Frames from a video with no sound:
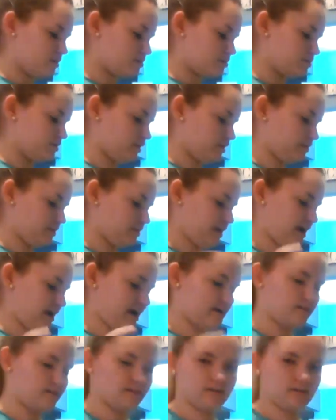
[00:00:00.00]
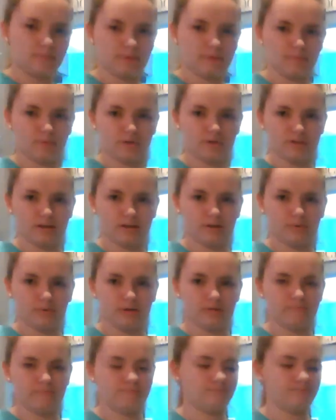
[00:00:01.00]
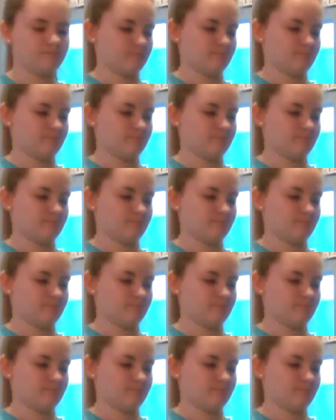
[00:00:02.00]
So I'm going to add a little bit more liquid